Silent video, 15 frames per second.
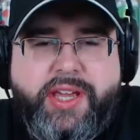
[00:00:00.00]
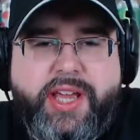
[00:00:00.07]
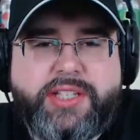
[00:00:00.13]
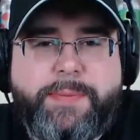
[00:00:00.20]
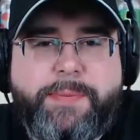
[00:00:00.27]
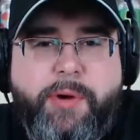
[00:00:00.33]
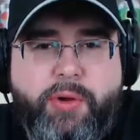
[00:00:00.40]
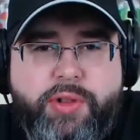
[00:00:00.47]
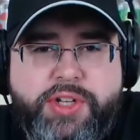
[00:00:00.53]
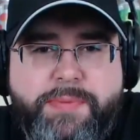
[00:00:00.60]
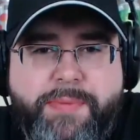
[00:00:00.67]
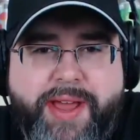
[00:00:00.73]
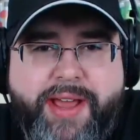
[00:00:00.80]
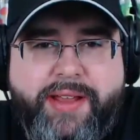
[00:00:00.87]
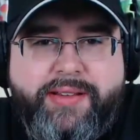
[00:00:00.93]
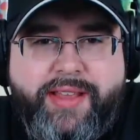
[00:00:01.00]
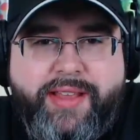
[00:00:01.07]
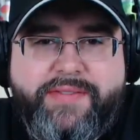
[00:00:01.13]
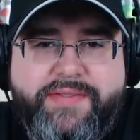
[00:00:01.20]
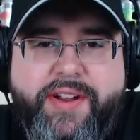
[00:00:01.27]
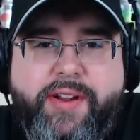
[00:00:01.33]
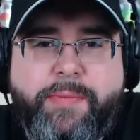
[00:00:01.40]
a Polish man, that
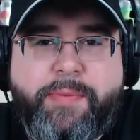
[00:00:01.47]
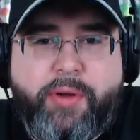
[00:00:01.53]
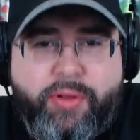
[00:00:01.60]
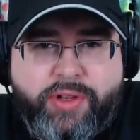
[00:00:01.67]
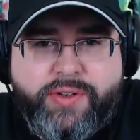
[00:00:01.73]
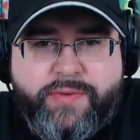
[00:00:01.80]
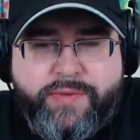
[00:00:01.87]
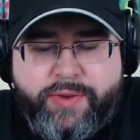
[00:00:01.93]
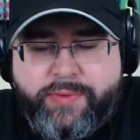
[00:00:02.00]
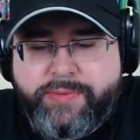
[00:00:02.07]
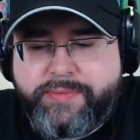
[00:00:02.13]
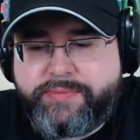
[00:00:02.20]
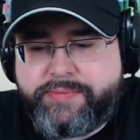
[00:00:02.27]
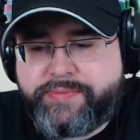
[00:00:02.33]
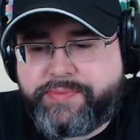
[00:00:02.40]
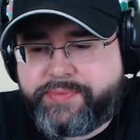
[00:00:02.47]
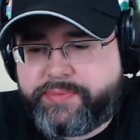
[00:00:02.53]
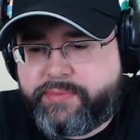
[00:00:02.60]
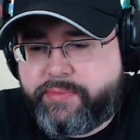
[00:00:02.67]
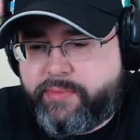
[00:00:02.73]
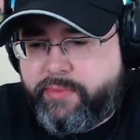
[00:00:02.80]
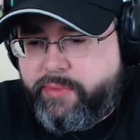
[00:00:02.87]
is very Polish of you.
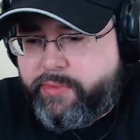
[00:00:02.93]
That's a